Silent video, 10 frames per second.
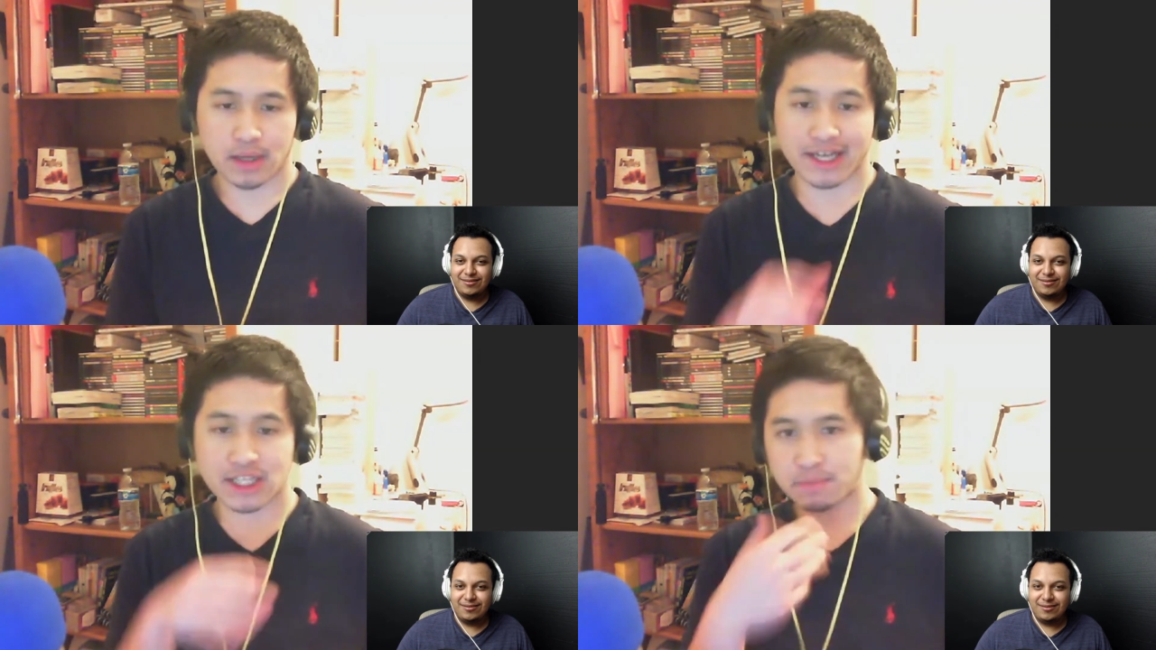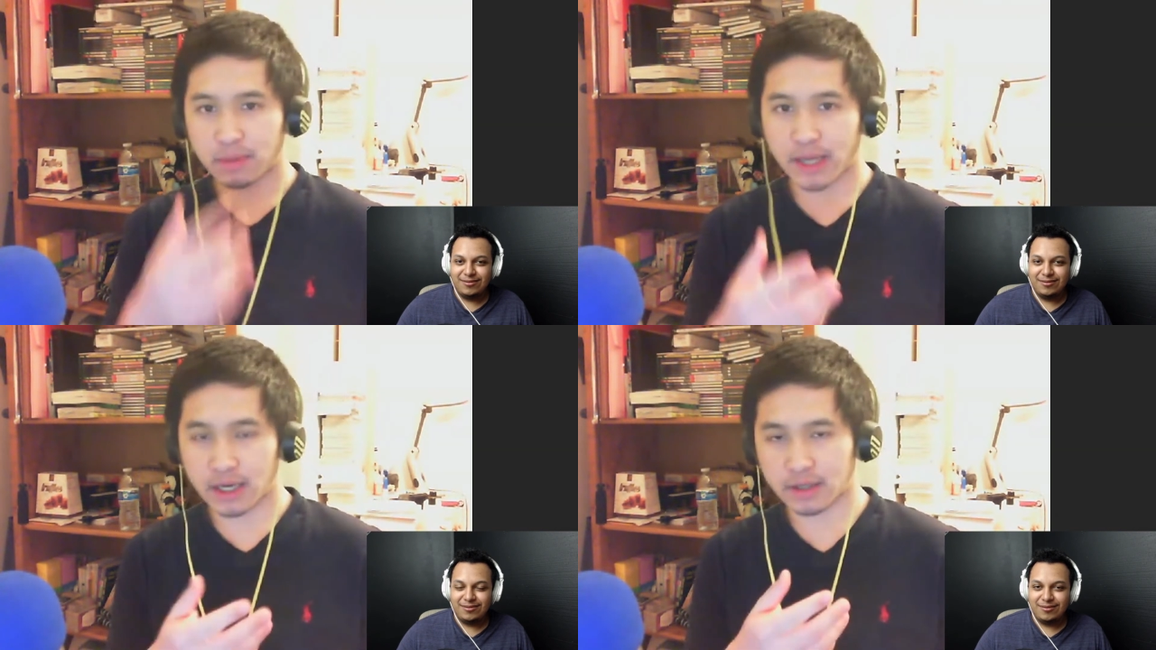
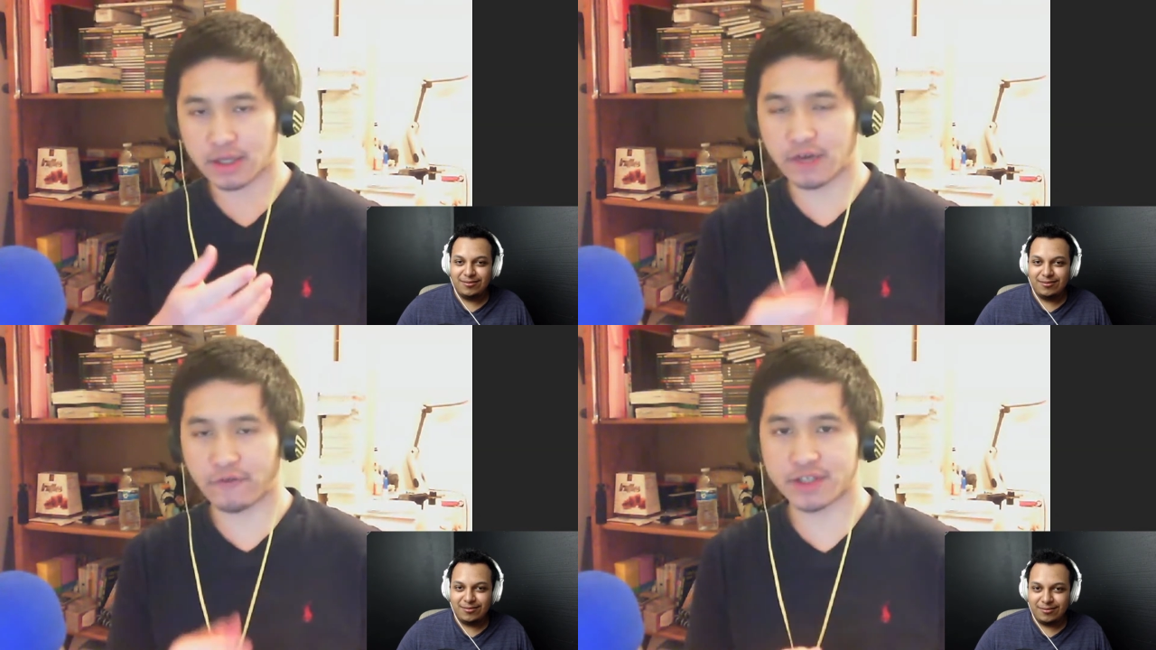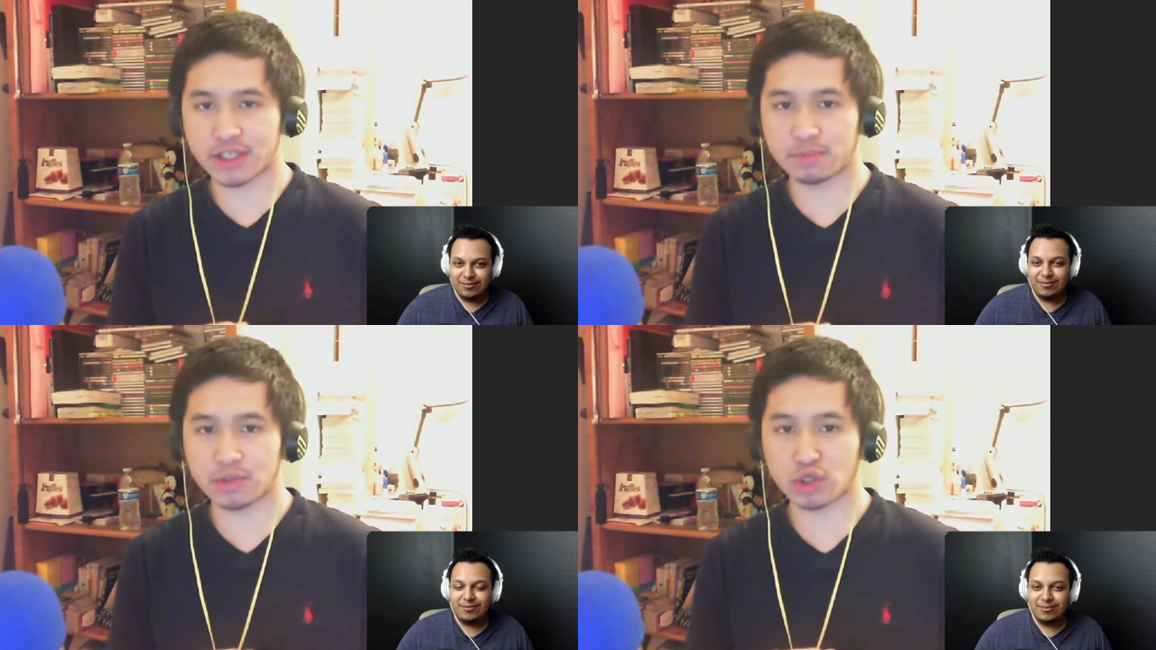Speaker 1: explaining the
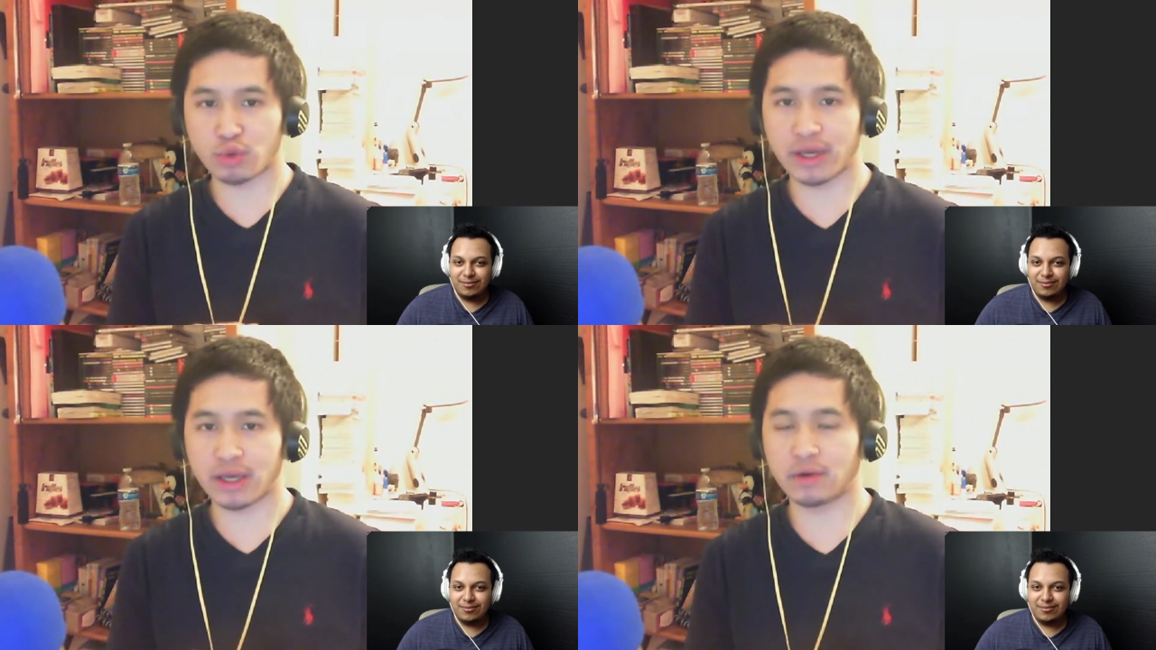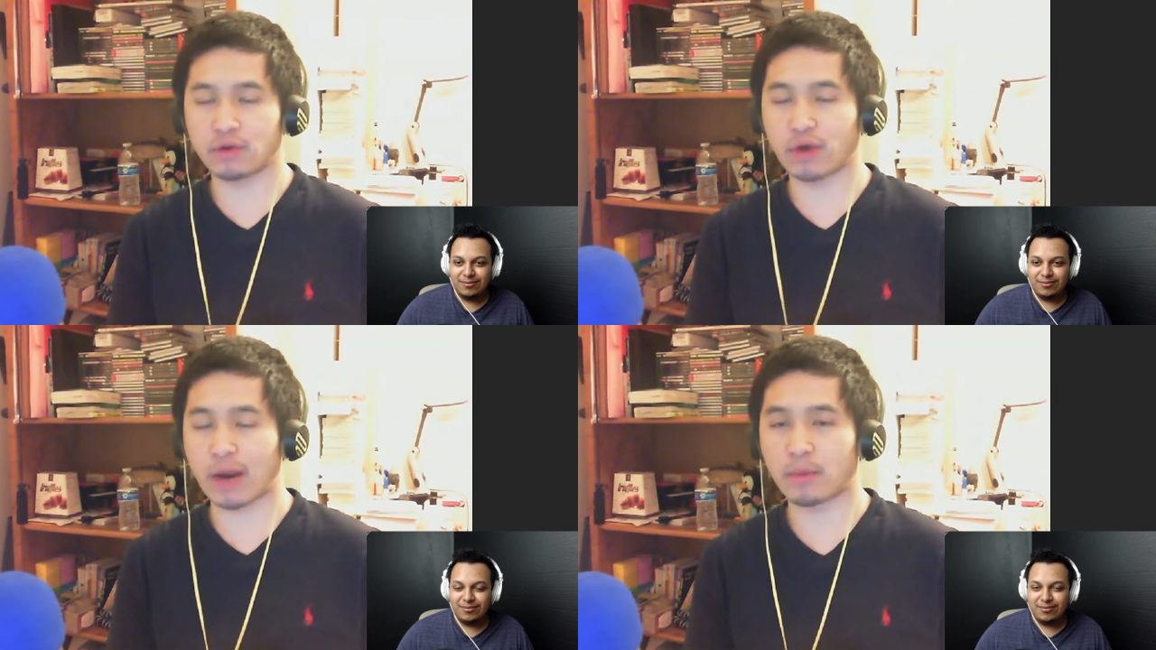differences
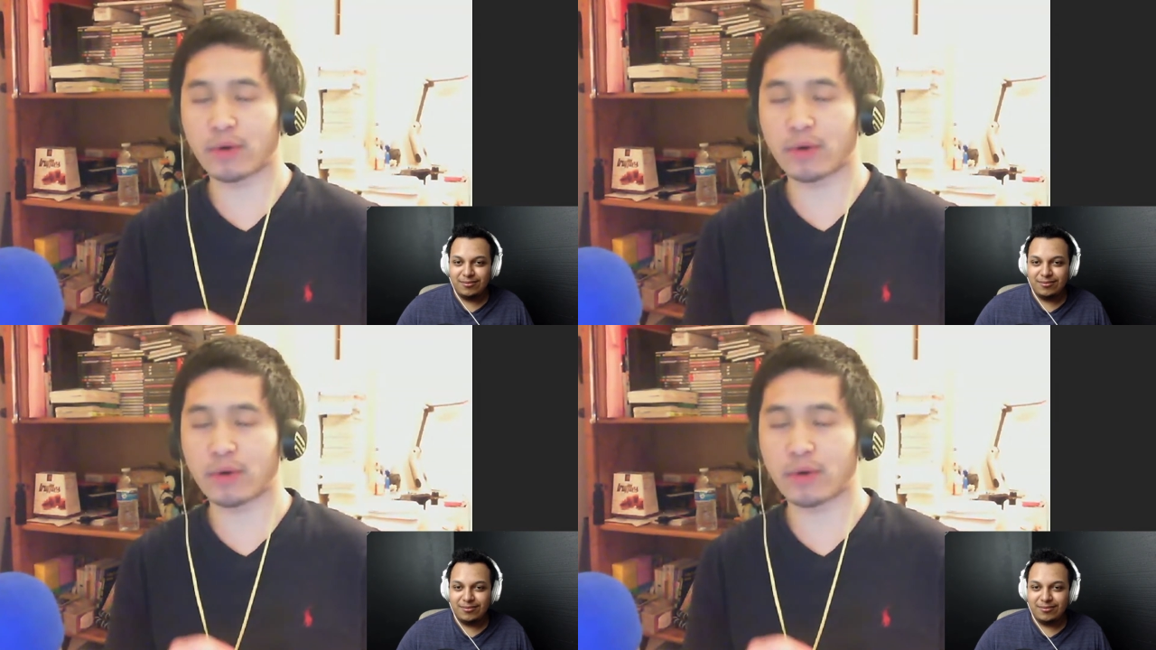between grammar